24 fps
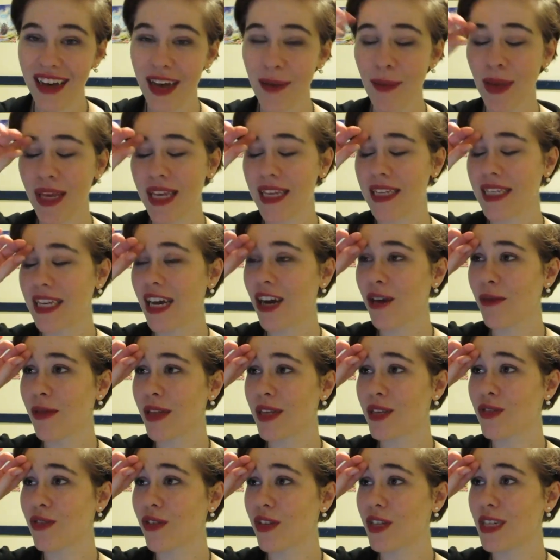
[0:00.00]
I'm making terrible
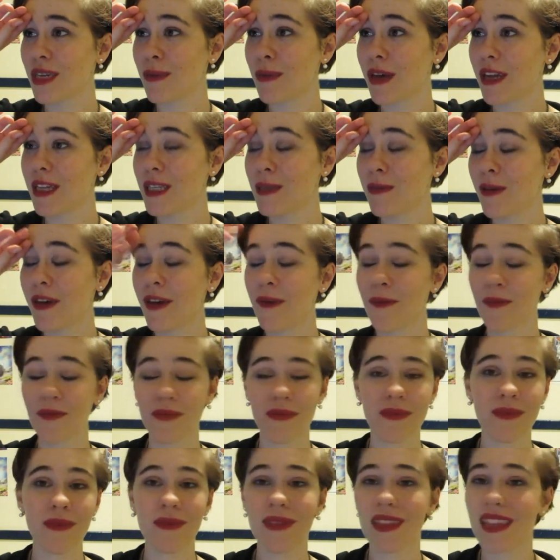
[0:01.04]
astrology puns, but
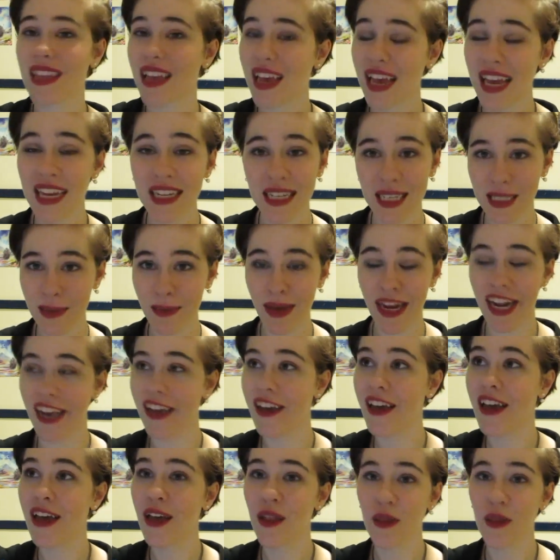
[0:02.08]
it doesn't matter.